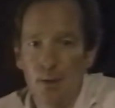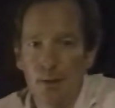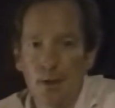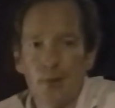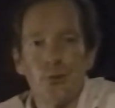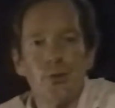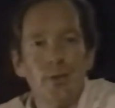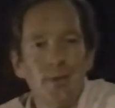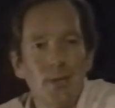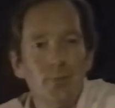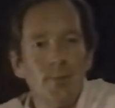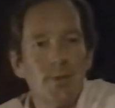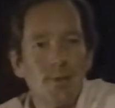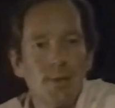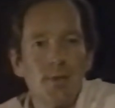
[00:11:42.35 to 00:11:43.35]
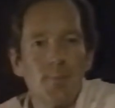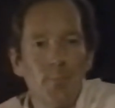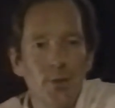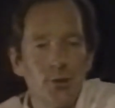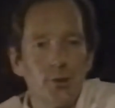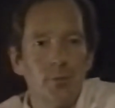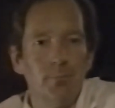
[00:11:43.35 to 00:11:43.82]
yet treated with
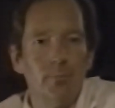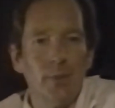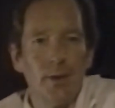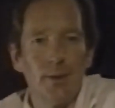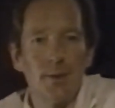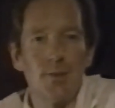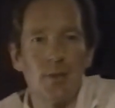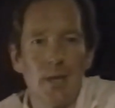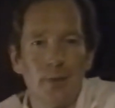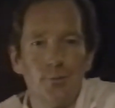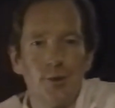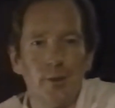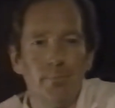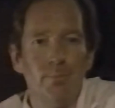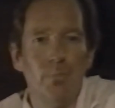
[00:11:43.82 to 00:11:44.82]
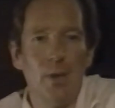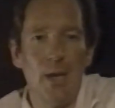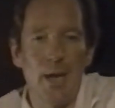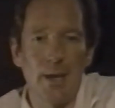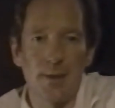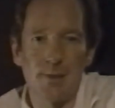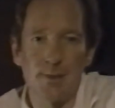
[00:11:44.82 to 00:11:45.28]
suspicion by the township
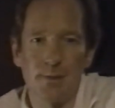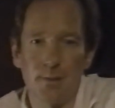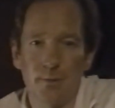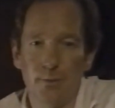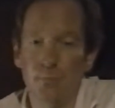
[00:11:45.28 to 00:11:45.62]
blacks,